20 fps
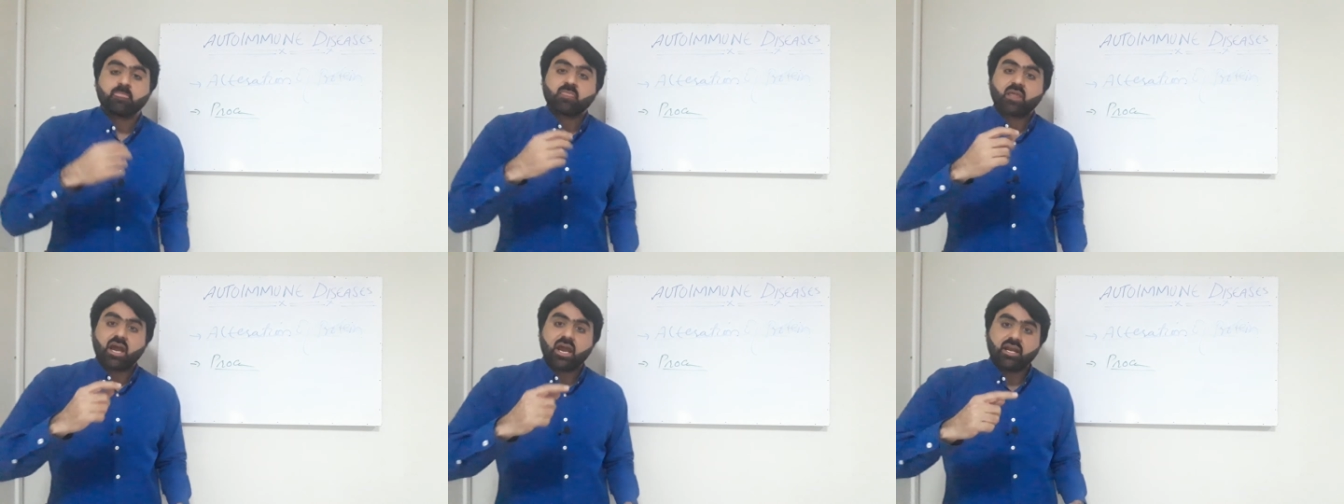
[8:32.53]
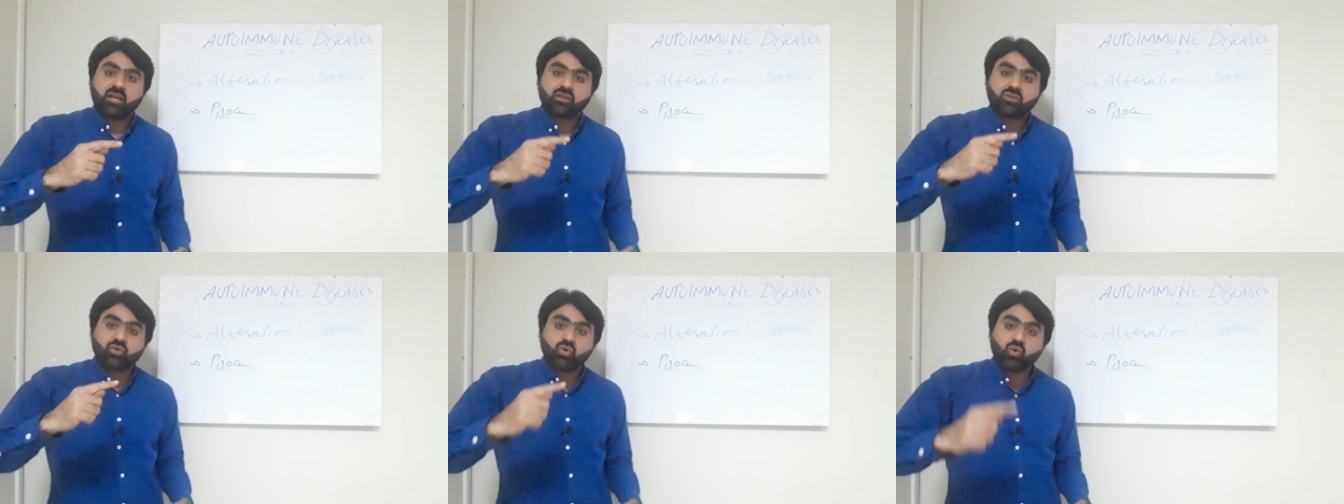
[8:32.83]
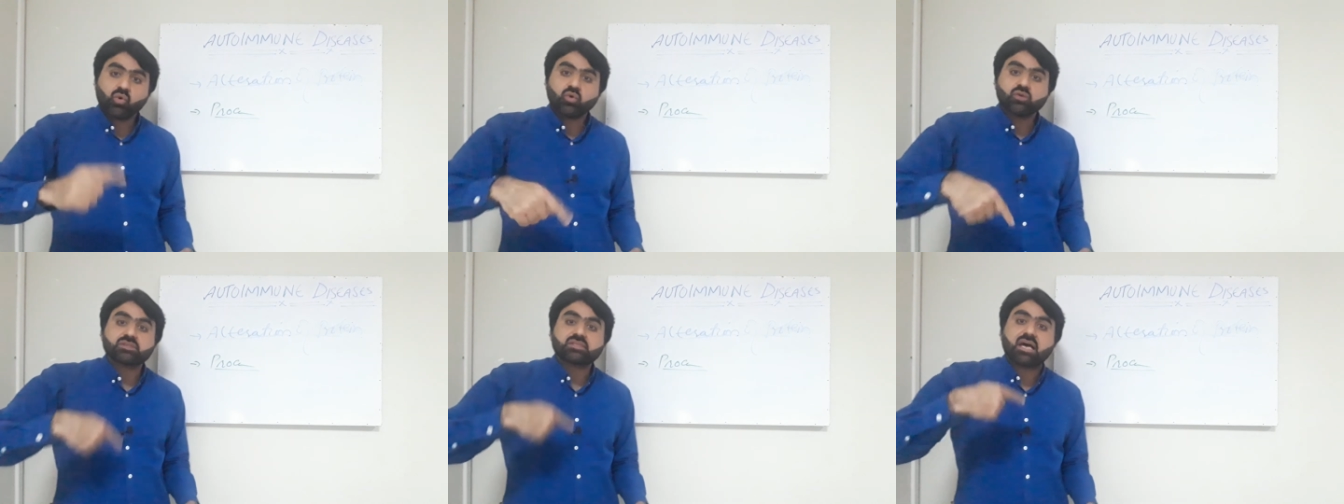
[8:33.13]
and
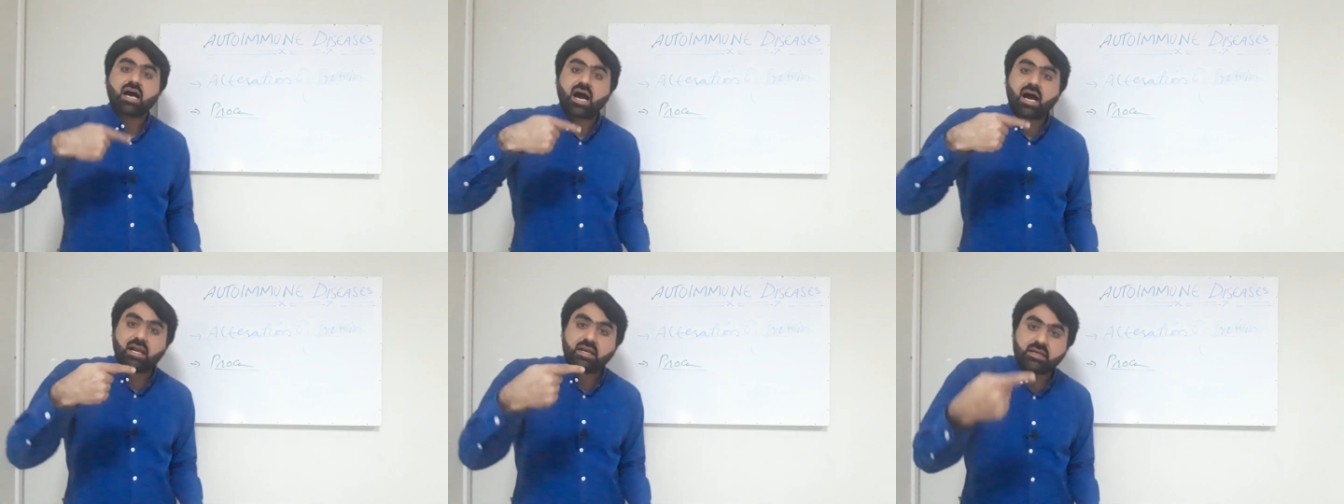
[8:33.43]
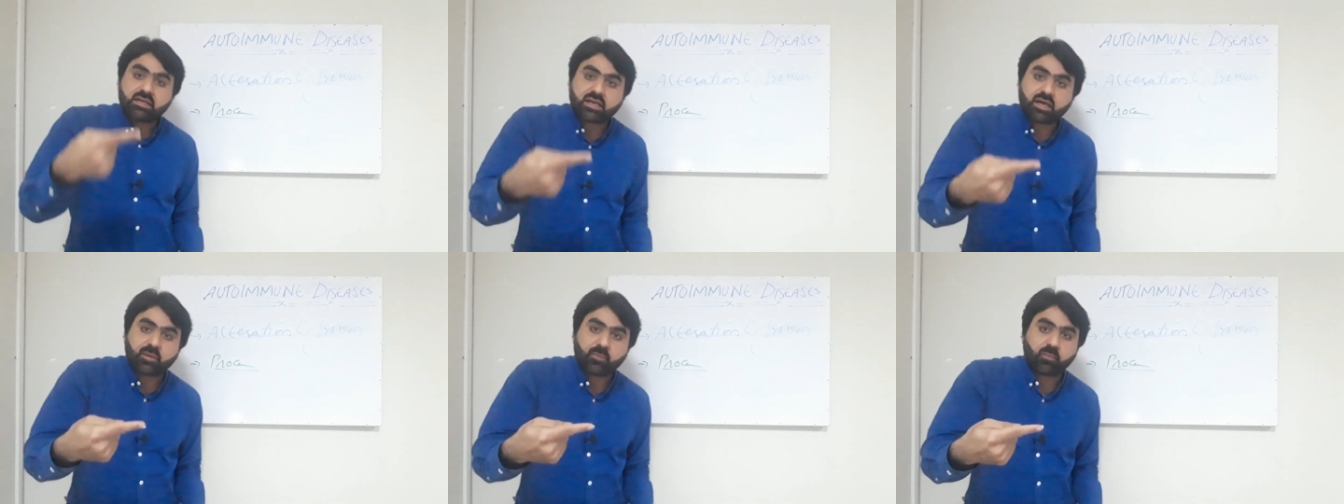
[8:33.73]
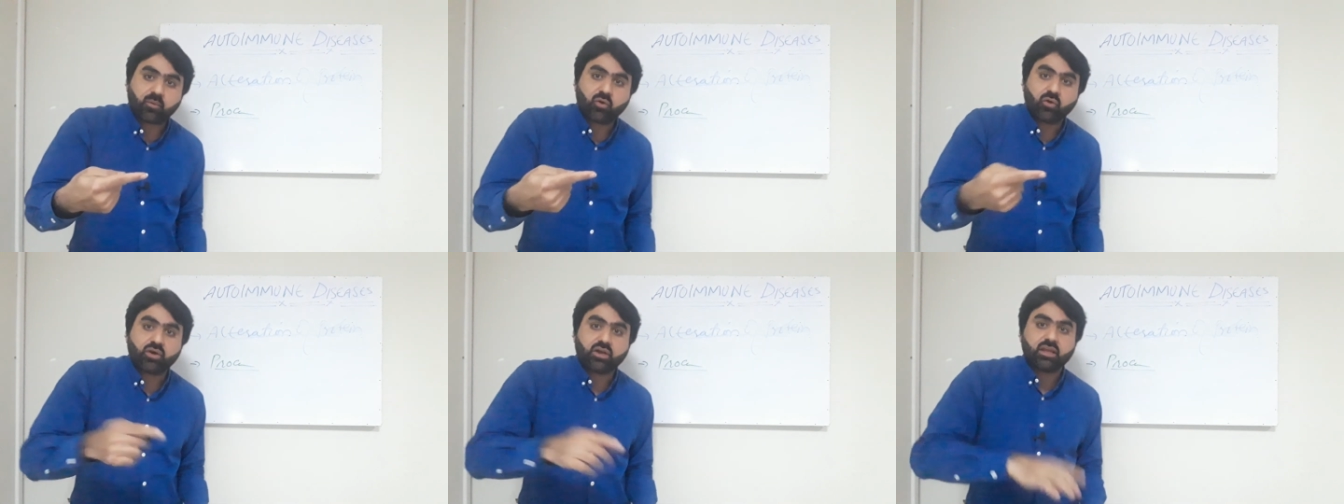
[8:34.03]
those altered
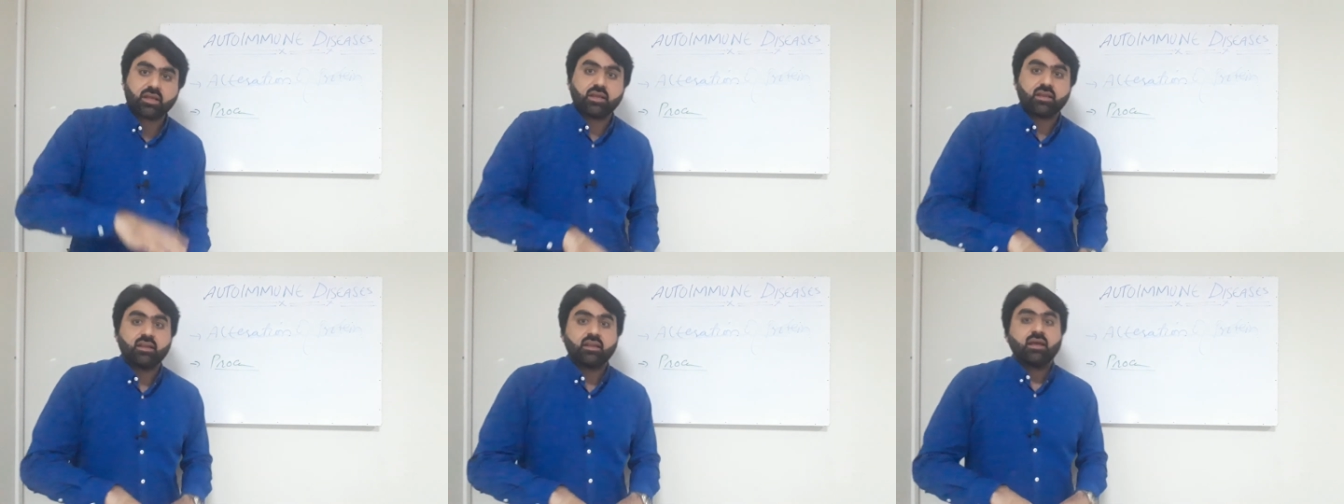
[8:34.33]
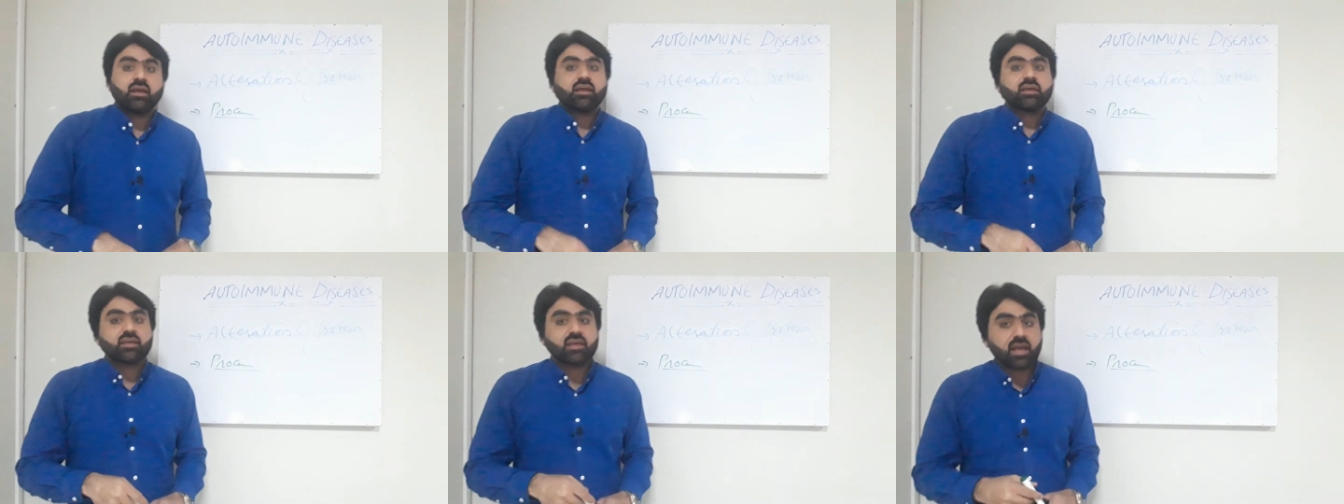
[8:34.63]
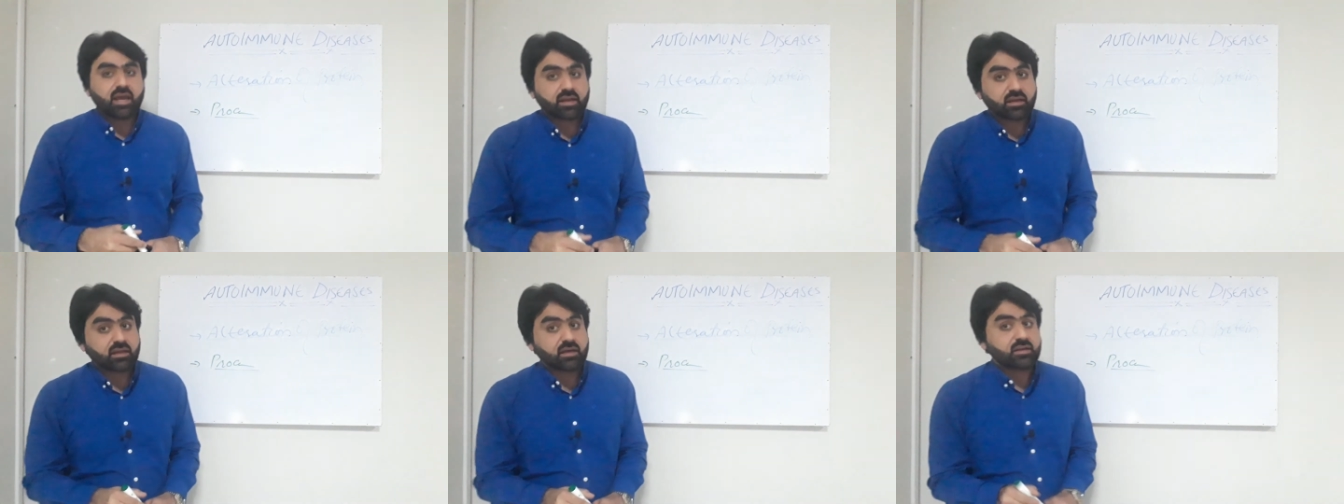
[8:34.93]
protein
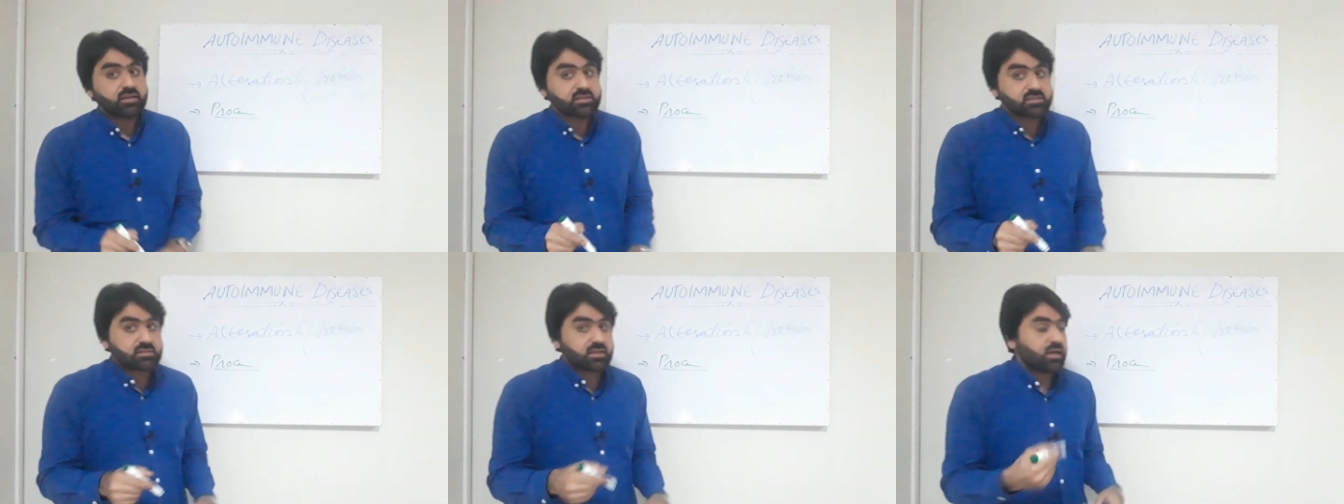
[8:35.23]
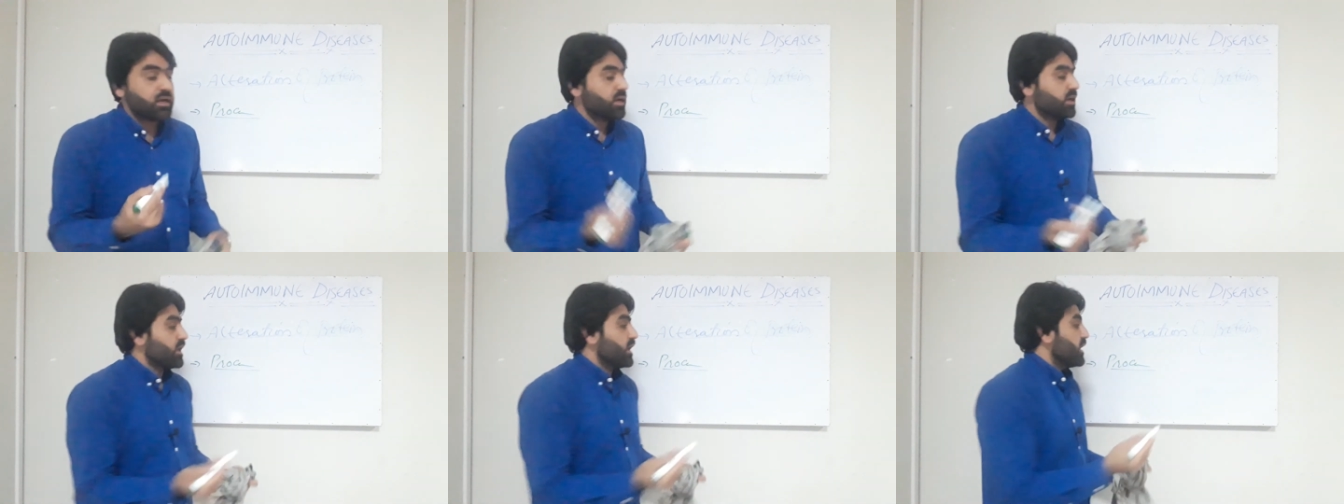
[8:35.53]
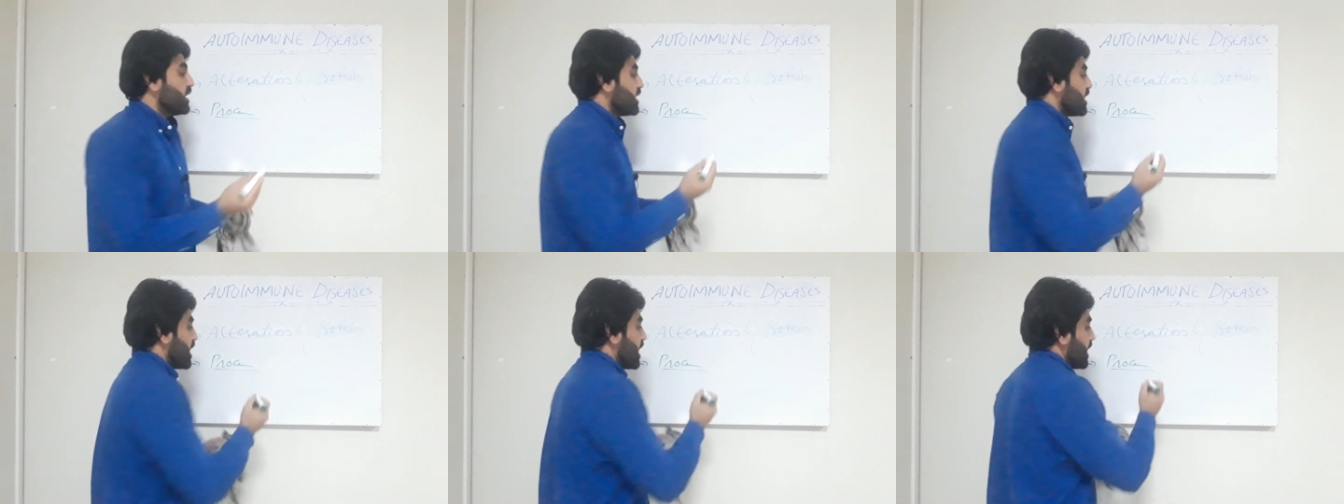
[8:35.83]
can result
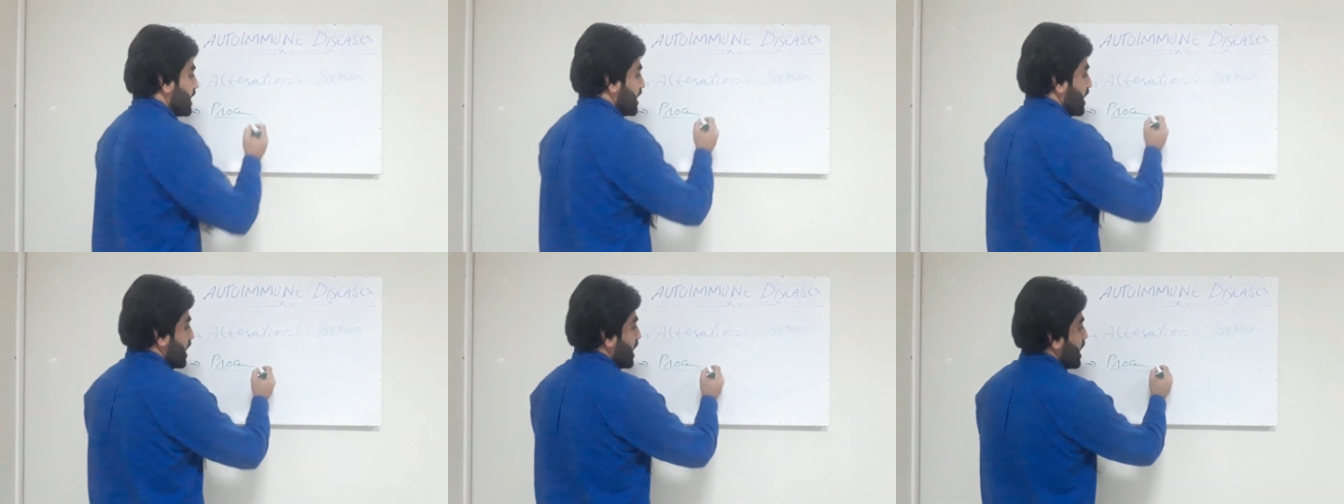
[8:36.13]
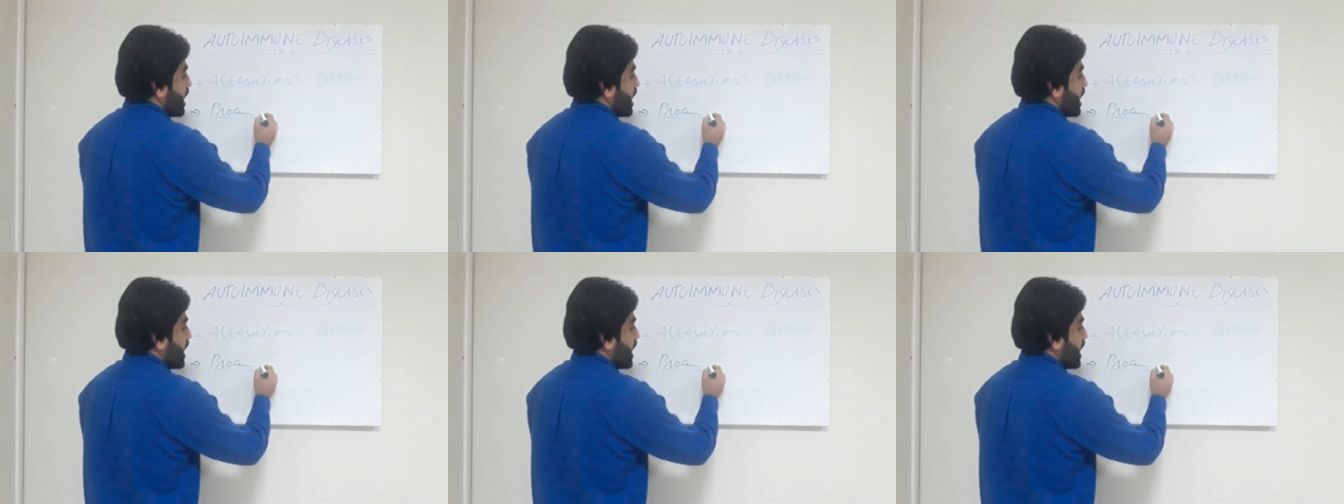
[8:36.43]
in an